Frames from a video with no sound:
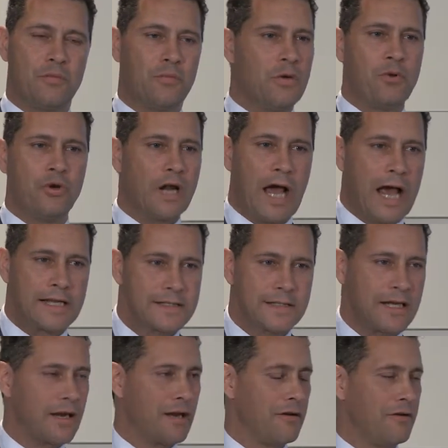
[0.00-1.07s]
We weren't
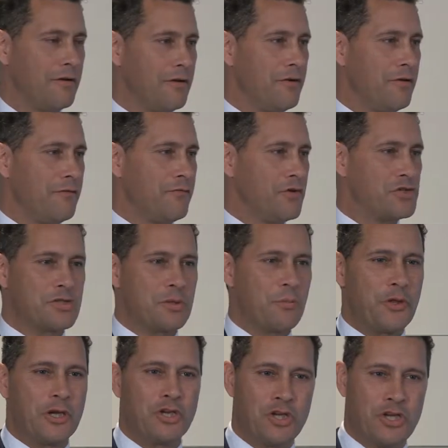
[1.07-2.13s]
asking for
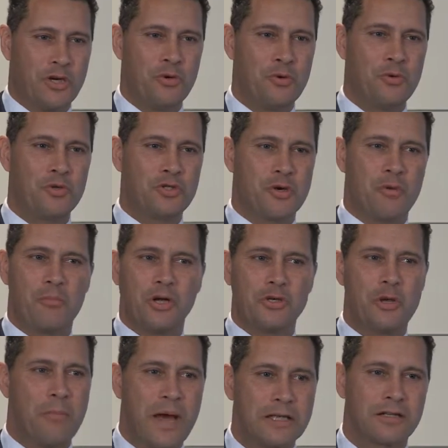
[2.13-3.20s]
something huge or
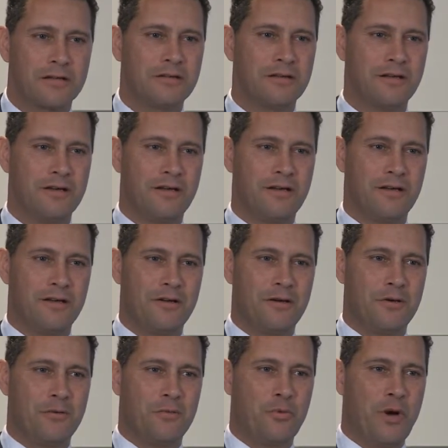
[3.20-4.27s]
monumental.
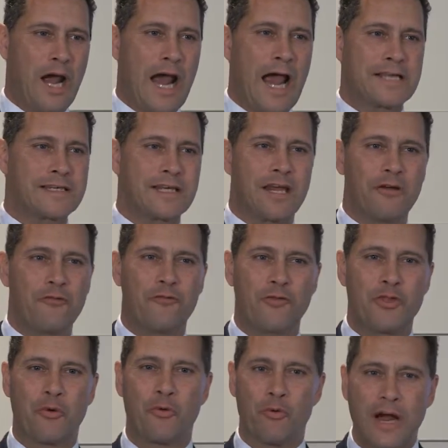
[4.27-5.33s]
We're asking for
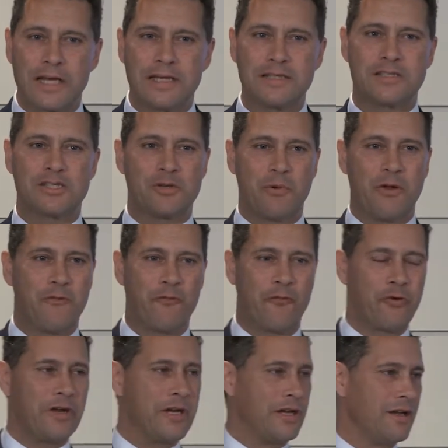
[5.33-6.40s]
the right to be
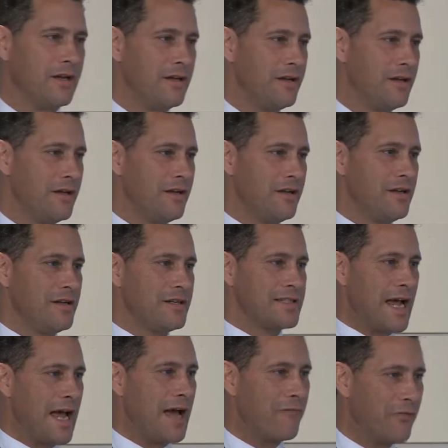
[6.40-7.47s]
free, to
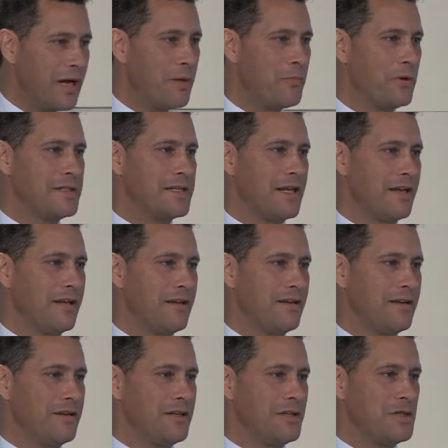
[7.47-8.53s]
have liberty,
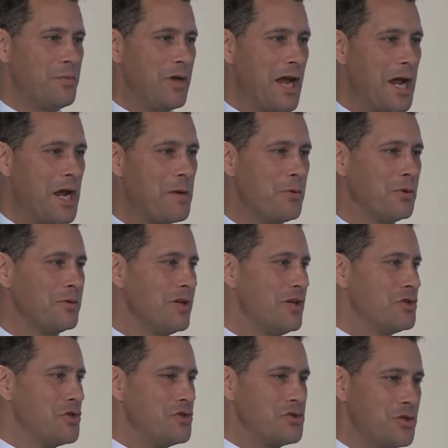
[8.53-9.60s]
to be able
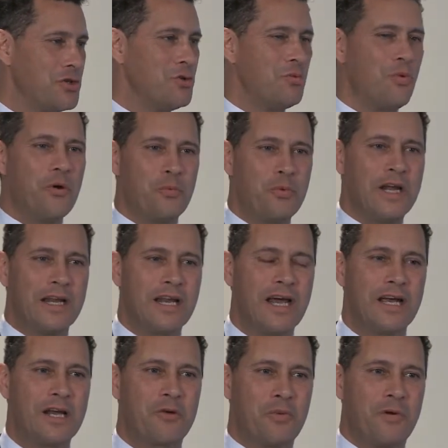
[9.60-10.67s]
to do what we
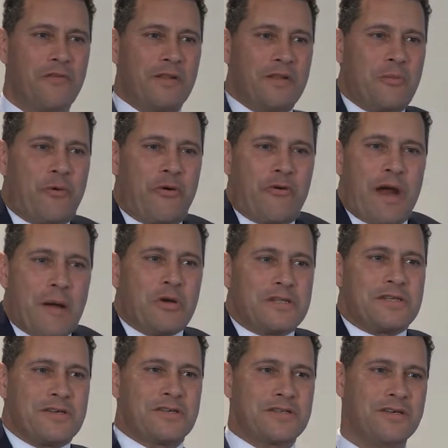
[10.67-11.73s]
like within the
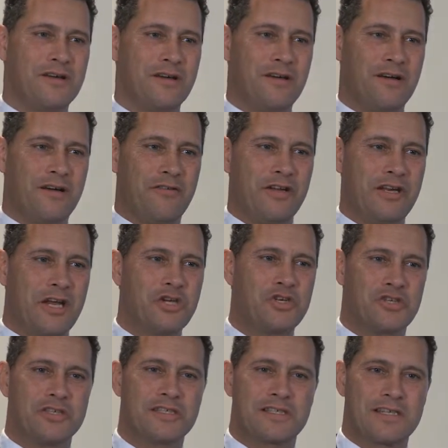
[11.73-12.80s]
parameters of a
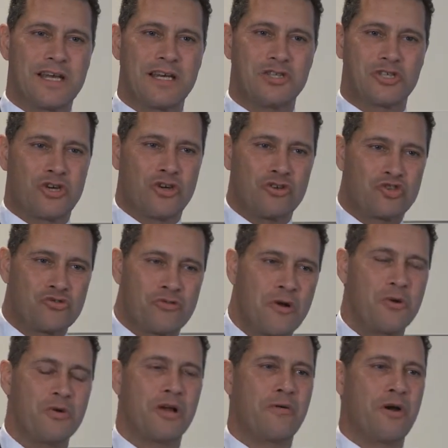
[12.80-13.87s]
nation state, to
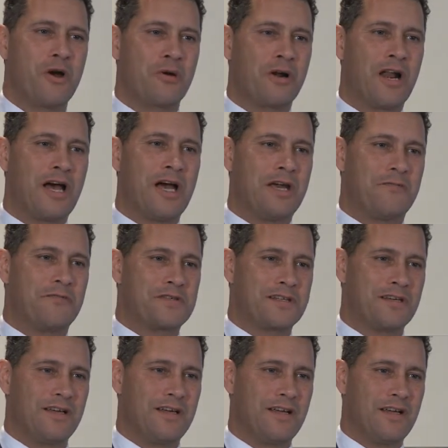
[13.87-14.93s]
control our own
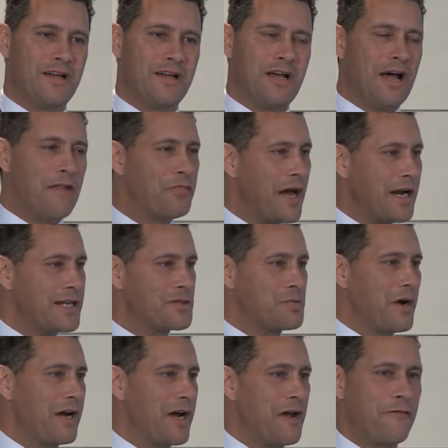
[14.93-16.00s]
lives. And that is
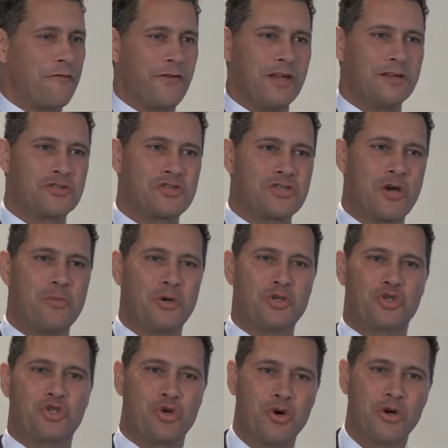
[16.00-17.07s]
why I feel so
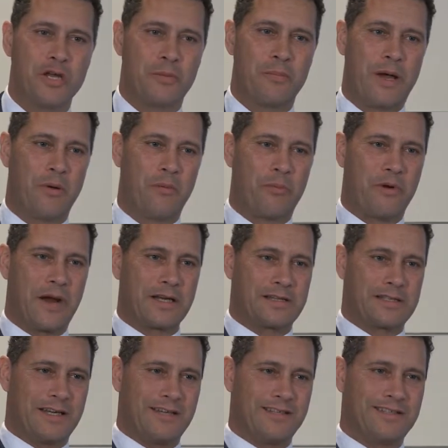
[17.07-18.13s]
much joy about
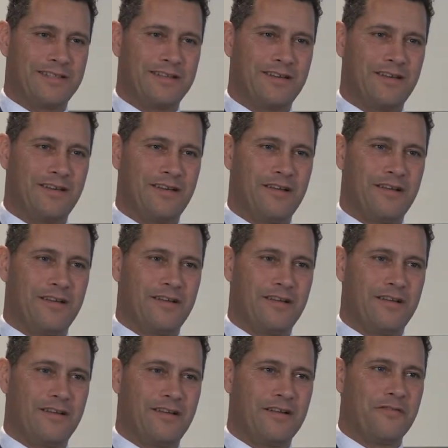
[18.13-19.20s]
Brexit.
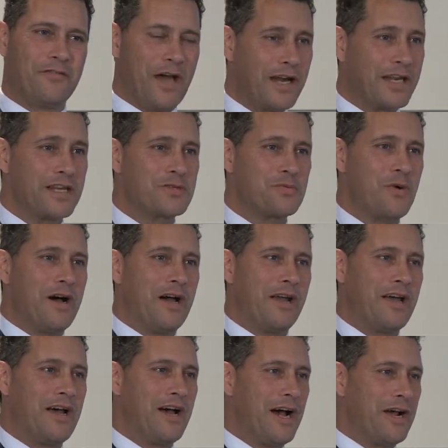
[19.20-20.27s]
That is why
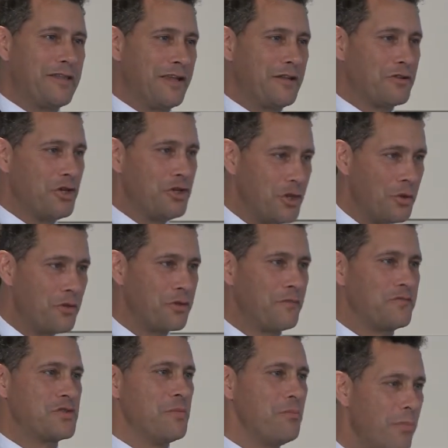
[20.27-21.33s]
I think the youth
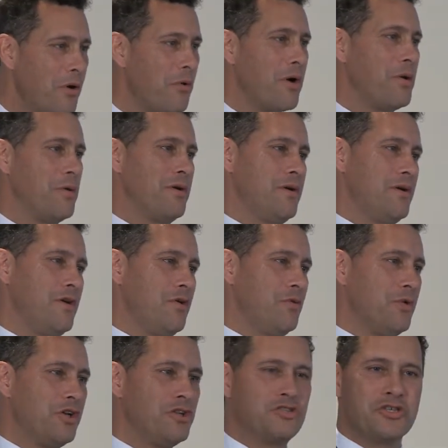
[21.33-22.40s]
of tomorrow
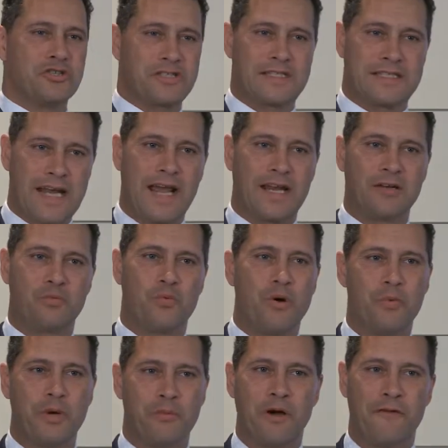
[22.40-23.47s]
will understand what
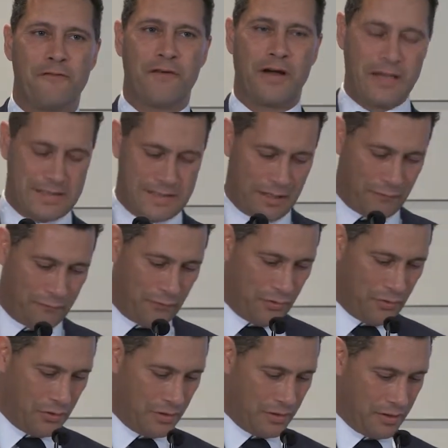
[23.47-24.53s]
we were fighting
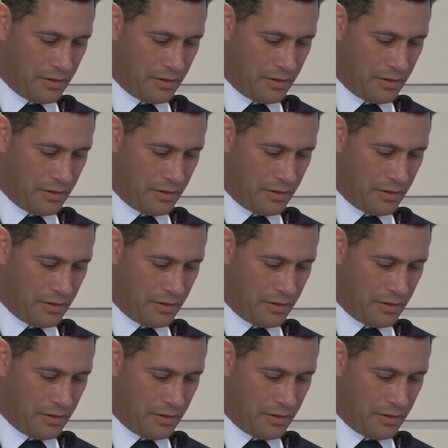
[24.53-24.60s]
for.